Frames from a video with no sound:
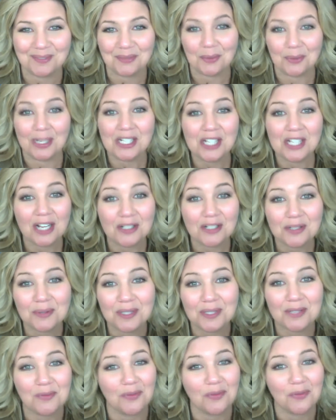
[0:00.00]
Reach out to
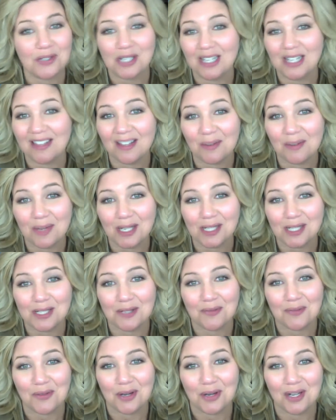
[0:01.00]
us if there's anything we can
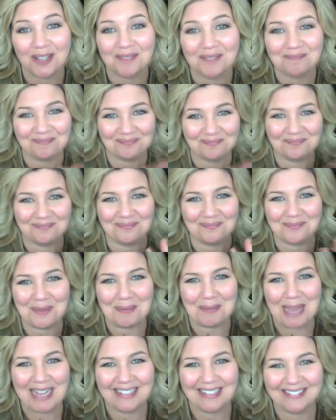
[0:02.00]
do for you.
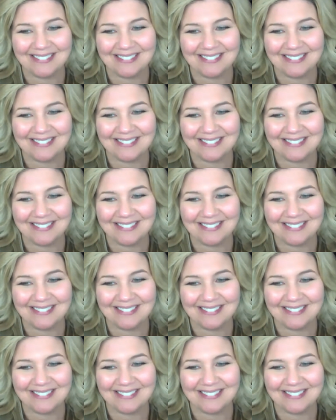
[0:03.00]
Bye-bye.